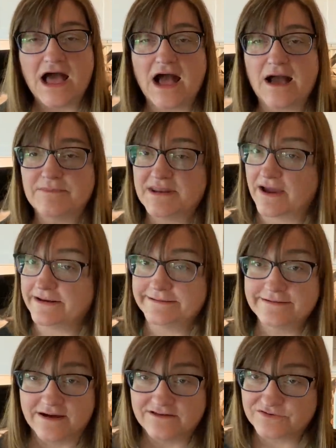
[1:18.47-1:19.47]
Um, now, I did
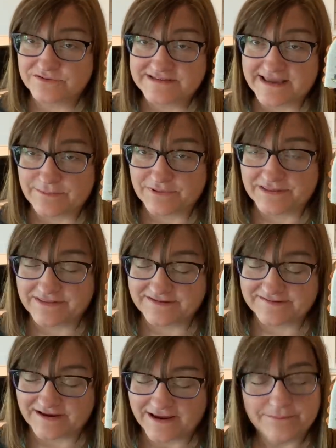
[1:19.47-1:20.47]
not do a template this
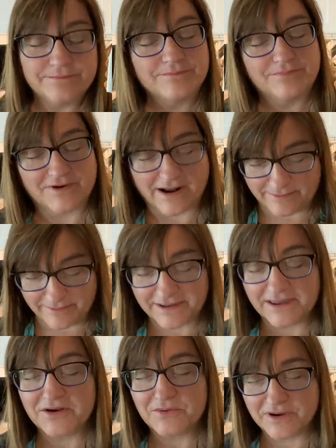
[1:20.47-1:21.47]
time, probably
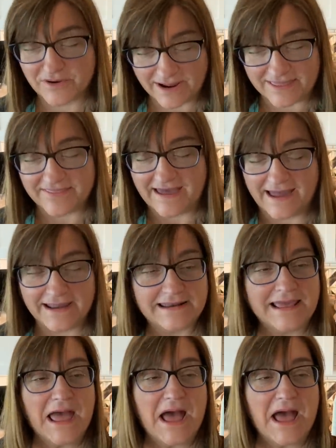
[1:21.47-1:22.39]
going to regret that.